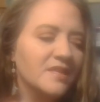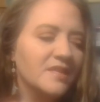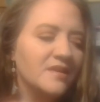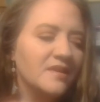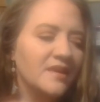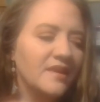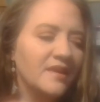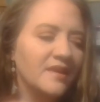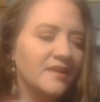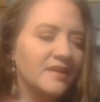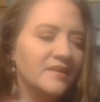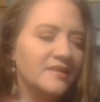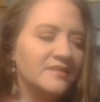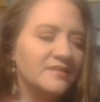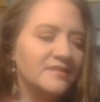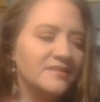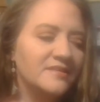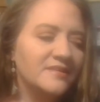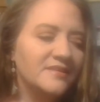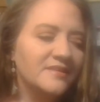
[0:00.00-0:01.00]

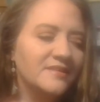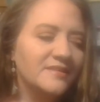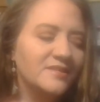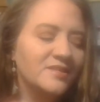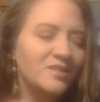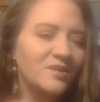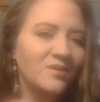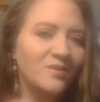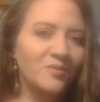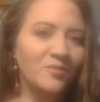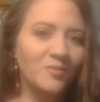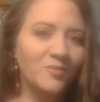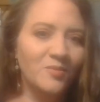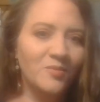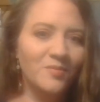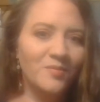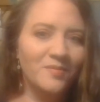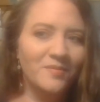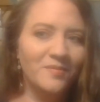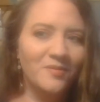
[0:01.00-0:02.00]
And so
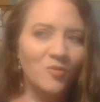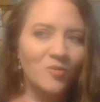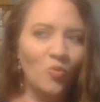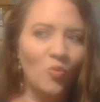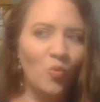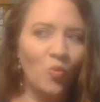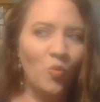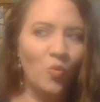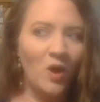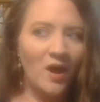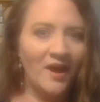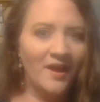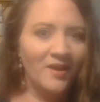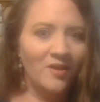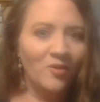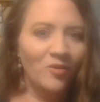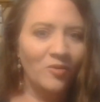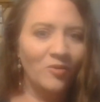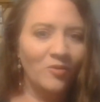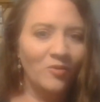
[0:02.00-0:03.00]

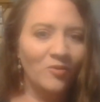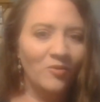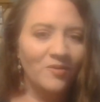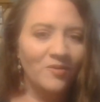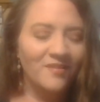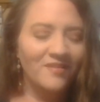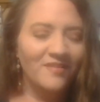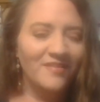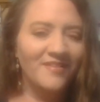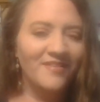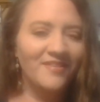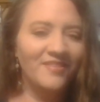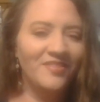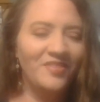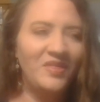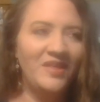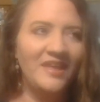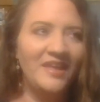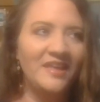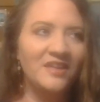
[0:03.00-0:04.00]
while
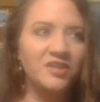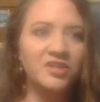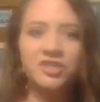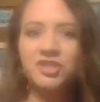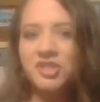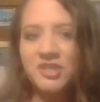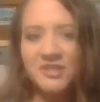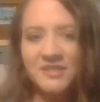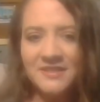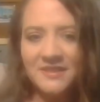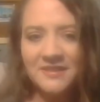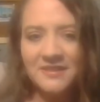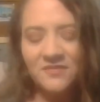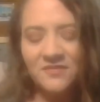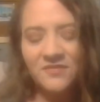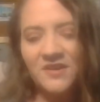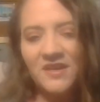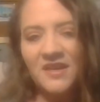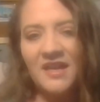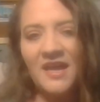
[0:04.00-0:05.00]
the logistics
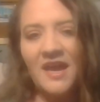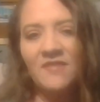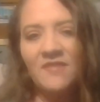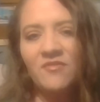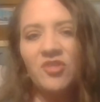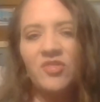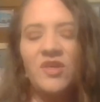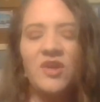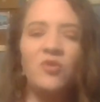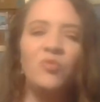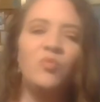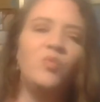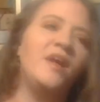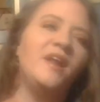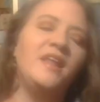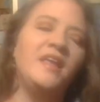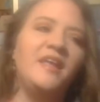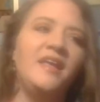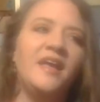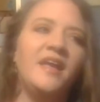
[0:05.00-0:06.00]
of getting everything
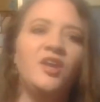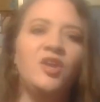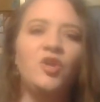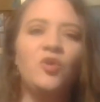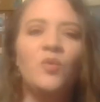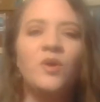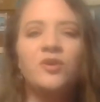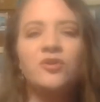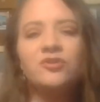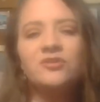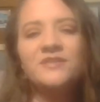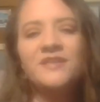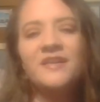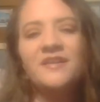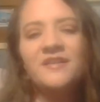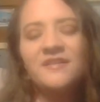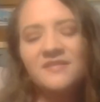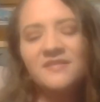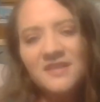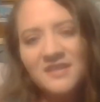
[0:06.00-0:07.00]
ready and you
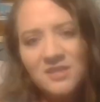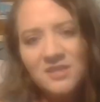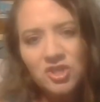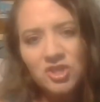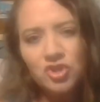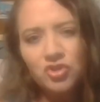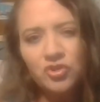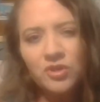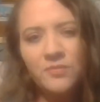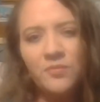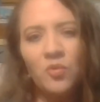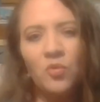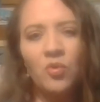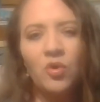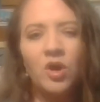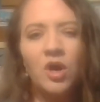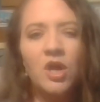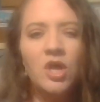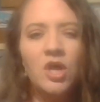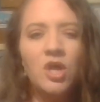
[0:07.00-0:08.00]
understanding the industry
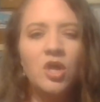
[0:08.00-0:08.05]
more,